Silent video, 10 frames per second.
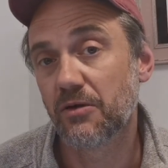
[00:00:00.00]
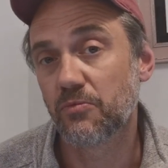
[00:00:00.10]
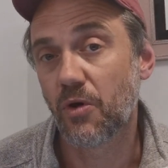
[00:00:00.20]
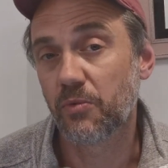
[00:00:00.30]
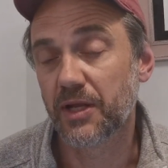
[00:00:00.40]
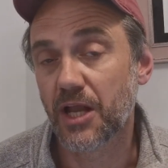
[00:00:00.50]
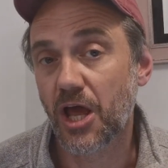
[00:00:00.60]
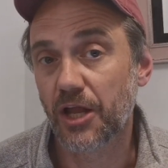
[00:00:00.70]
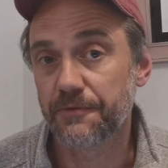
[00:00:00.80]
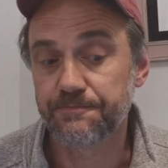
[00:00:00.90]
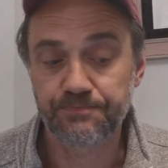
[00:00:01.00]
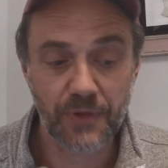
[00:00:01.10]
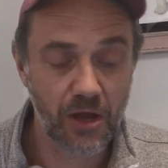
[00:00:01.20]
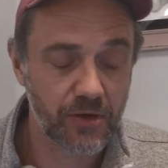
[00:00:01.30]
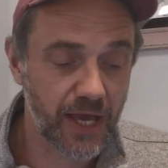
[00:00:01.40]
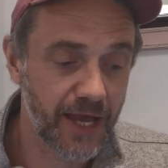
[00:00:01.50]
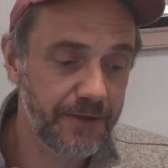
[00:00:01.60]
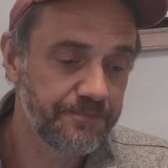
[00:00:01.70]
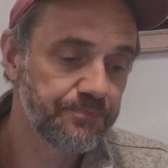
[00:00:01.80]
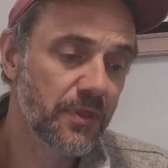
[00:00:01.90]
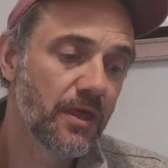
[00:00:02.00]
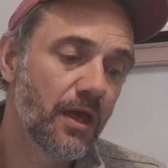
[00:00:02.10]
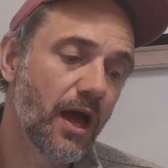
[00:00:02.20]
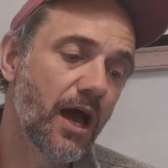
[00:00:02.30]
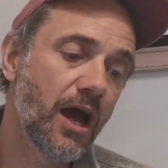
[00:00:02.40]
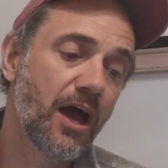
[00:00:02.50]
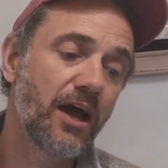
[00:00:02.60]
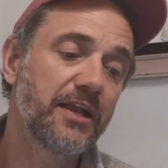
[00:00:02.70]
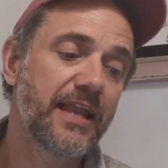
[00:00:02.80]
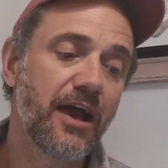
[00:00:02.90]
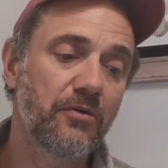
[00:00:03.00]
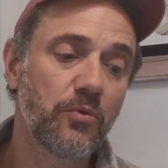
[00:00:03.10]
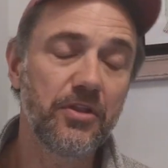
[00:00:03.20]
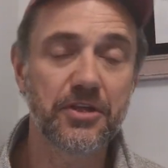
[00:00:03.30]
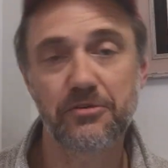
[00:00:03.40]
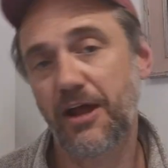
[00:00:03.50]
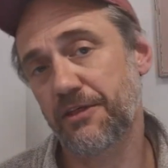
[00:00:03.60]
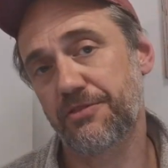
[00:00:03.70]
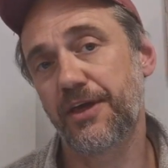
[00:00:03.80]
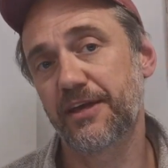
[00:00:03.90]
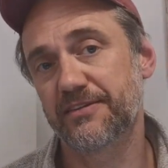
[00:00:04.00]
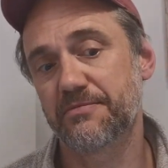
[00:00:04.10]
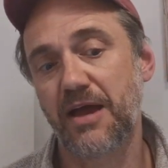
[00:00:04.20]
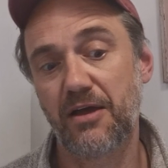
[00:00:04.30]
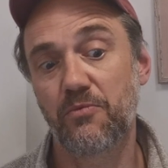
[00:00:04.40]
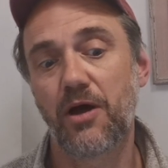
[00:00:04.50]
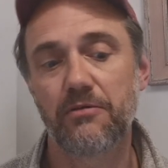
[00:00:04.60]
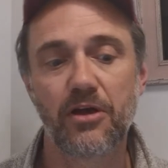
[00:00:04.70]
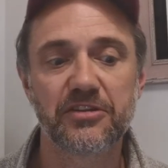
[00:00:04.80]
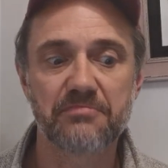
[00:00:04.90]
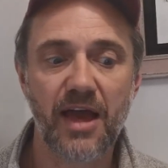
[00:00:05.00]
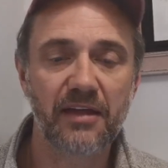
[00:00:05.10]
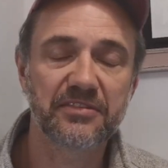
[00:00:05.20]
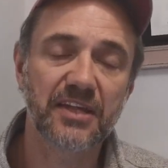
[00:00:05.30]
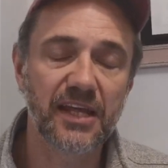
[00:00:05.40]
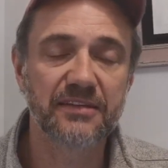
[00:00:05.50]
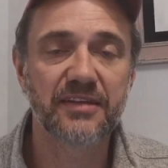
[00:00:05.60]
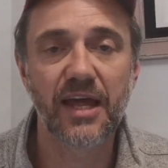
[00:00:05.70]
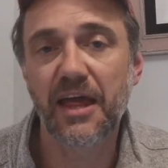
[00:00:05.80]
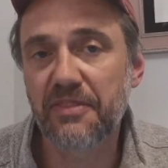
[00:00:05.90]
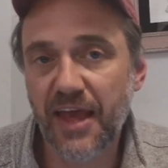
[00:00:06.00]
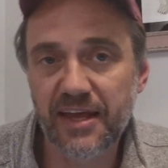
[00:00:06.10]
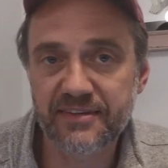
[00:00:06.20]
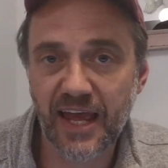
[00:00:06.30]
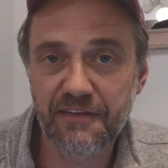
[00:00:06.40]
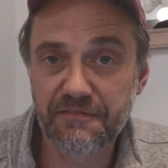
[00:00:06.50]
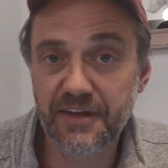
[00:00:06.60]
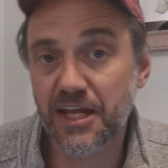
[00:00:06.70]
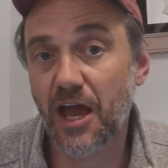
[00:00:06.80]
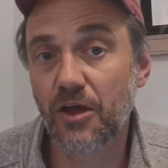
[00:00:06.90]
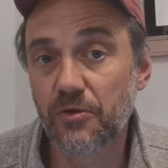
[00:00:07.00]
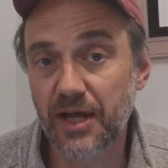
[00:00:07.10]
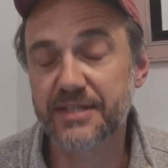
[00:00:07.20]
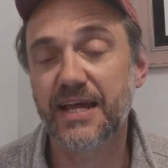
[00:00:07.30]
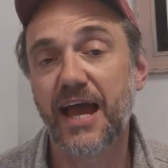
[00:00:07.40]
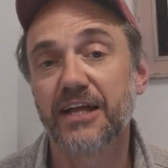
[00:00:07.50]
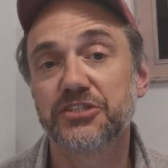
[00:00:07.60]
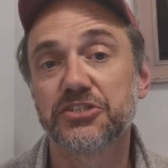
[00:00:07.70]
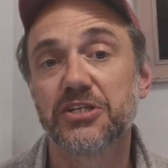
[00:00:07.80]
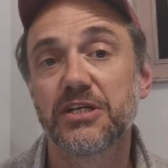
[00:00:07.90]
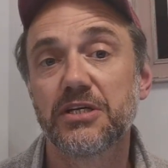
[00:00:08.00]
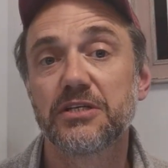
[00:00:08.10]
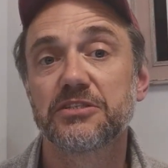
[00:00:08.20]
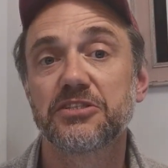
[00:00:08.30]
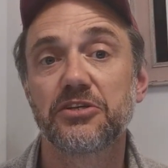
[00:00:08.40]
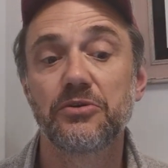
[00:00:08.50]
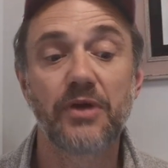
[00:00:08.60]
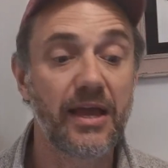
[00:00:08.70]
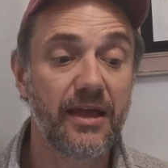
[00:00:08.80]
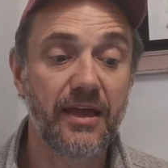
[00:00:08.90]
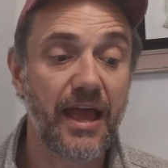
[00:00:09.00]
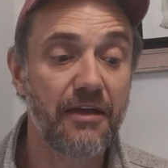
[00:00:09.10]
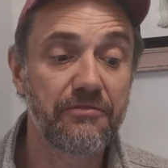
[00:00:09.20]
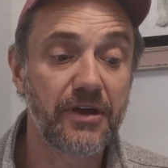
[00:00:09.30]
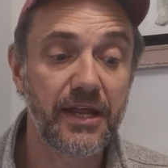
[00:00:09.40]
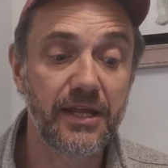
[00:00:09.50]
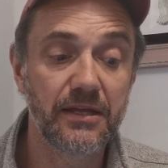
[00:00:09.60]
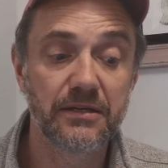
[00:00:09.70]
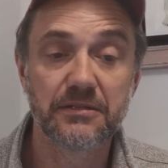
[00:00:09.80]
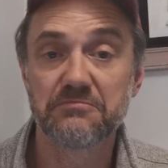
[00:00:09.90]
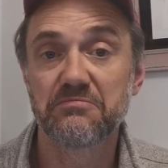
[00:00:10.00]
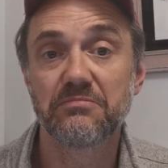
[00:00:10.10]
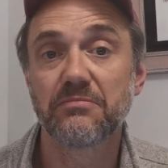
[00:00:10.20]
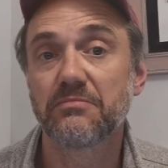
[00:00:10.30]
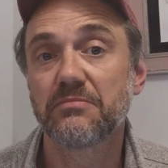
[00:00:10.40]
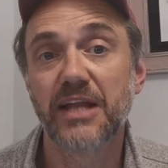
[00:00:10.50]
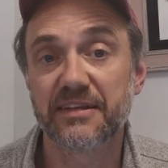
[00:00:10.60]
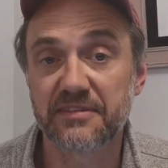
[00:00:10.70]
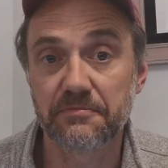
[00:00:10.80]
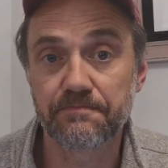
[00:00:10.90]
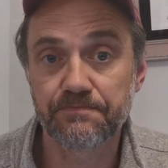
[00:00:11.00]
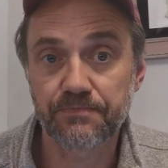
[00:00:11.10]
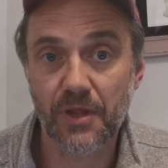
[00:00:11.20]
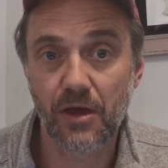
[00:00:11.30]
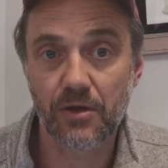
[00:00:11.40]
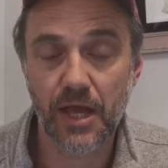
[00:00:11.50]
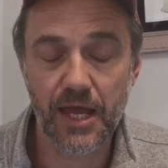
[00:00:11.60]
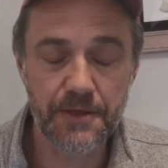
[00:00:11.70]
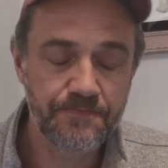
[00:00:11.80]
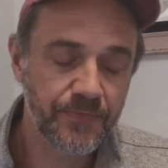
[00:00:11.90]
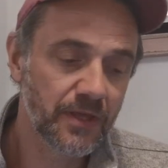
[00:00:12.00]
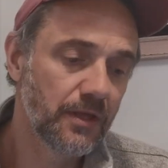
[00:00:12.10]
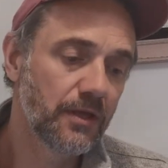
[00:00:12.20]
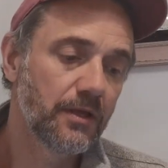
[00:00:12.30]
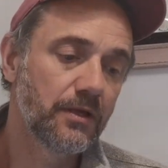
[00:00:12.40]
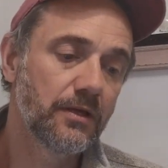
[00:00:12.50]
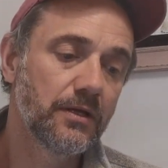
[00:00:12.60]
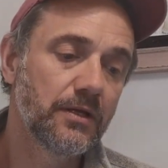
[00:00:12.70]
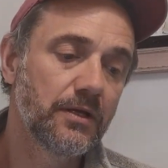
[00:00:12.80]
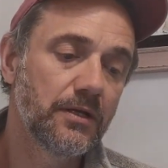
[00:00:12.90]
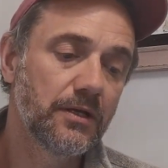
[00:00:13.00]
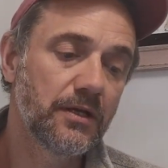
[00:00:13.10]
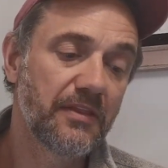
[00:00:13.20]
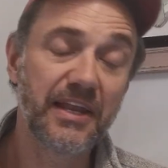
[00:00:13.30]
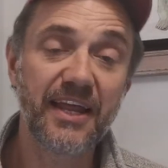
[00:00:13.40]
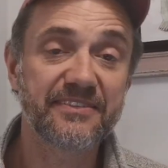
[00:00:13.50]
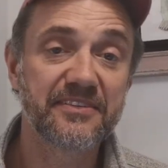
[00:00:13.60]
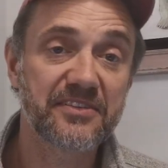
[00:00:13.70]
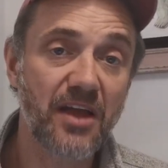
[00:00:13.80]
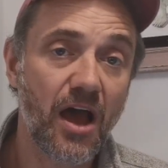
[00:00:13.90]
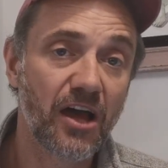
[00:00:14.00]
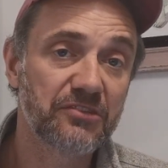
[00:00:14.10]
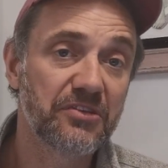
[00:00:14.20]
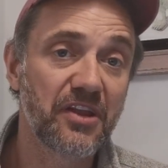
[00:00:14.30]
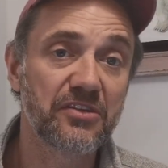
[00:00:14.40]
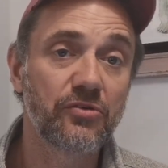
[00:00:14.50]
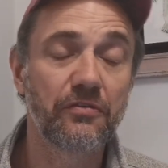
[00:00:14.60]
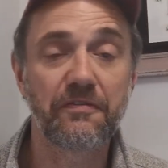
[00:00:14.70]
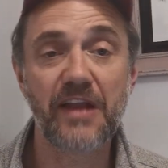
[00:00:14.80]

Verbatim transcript: what we learn, okay? Uh, now, one of the great things about White Rose Maths is that there's a video attached to every lesson, okay? And the lesson starts with something called